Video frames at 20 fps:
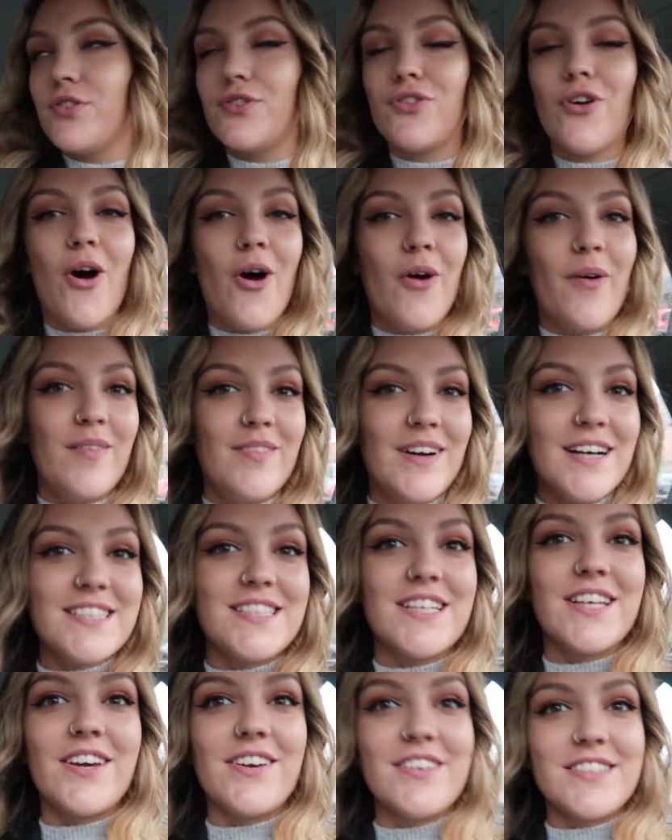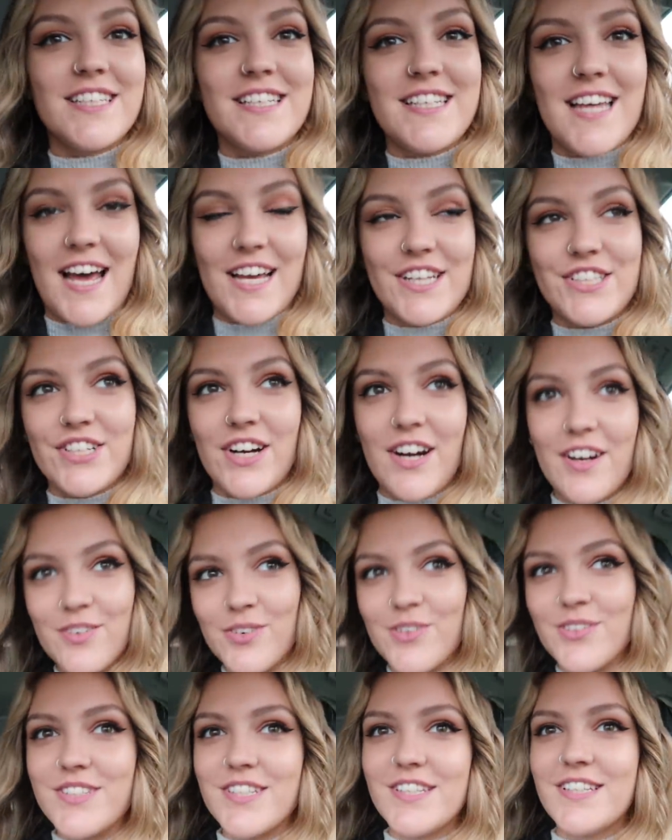So I'm actually going to test drive
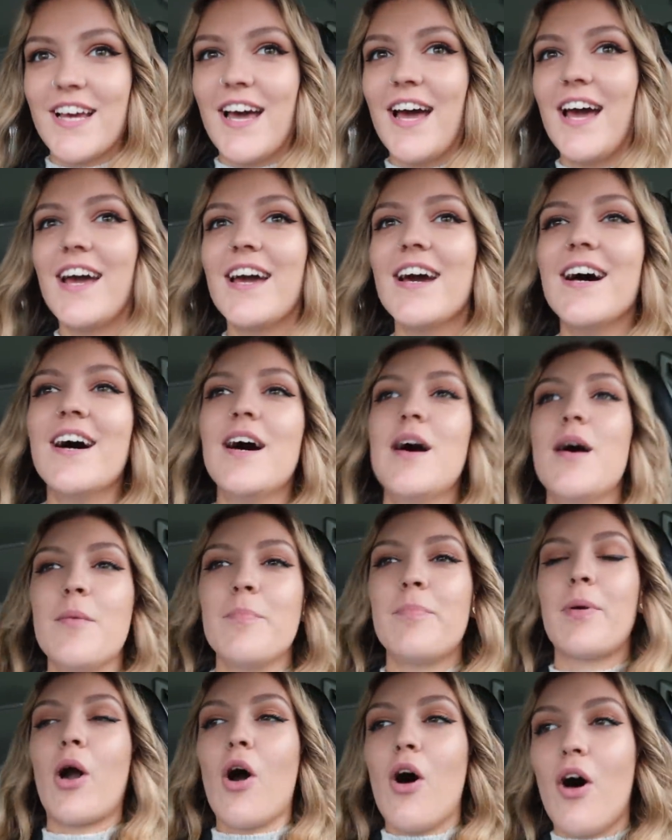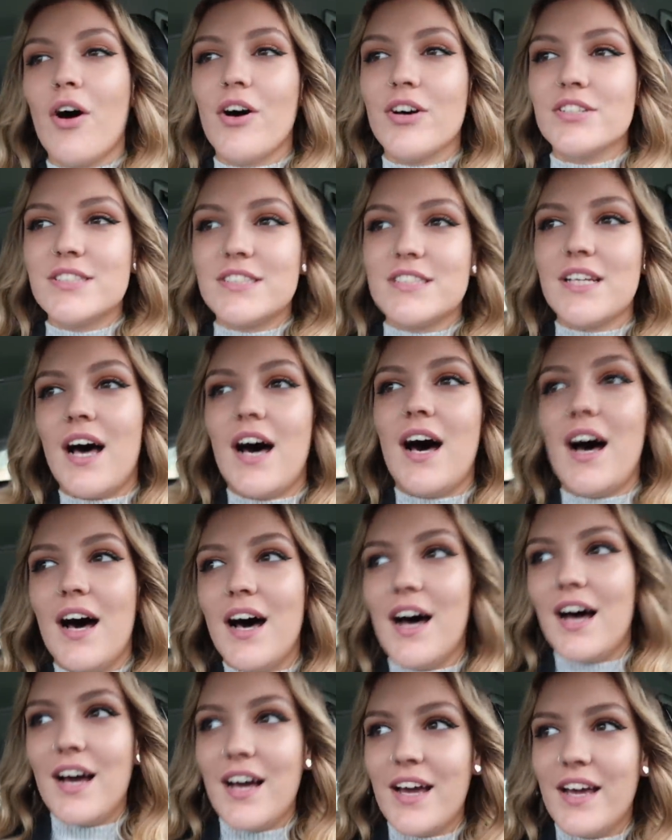one today because
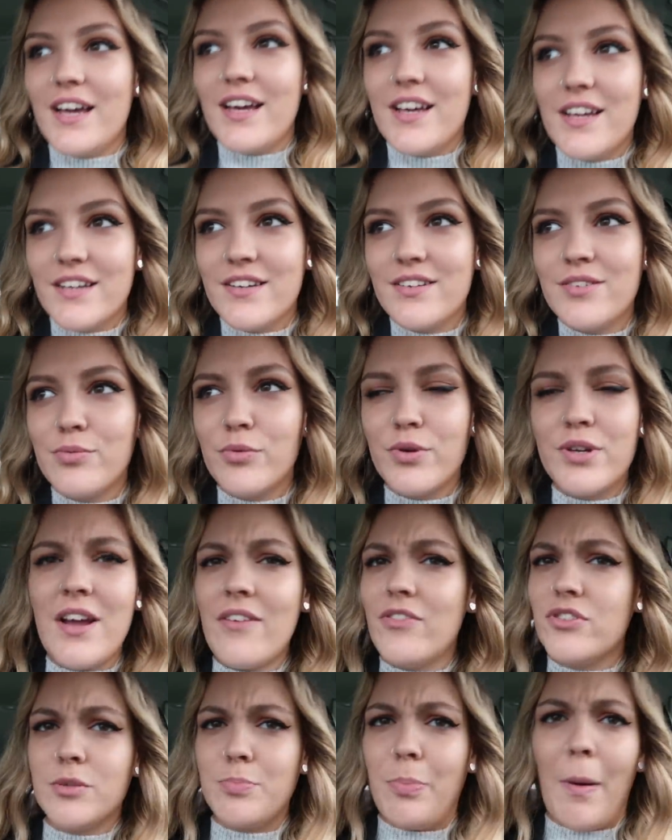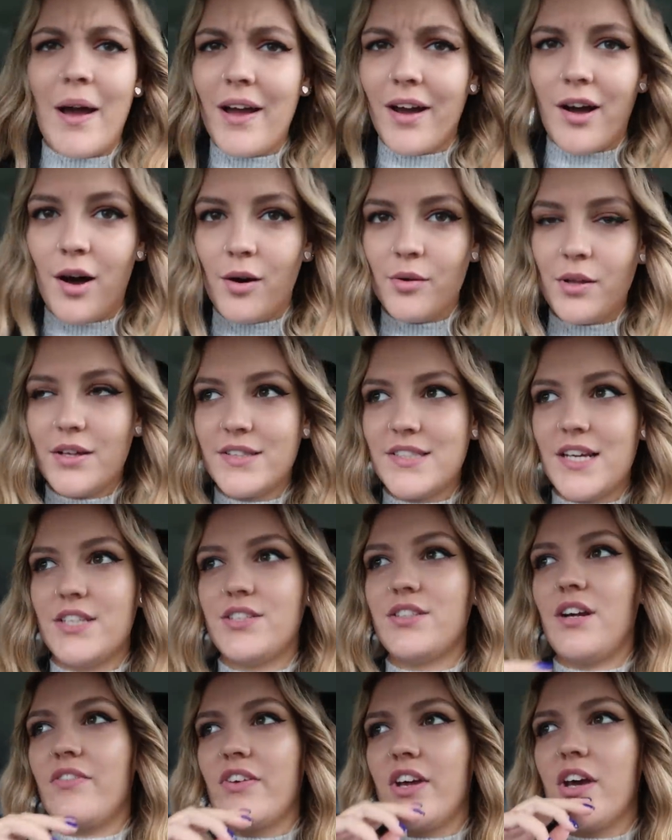I would never just buy a car without
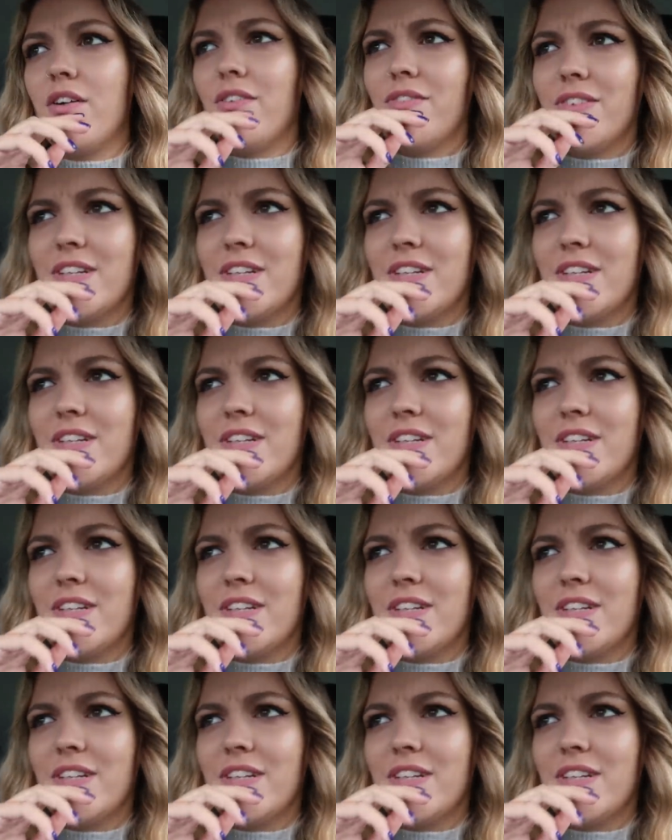test driving it,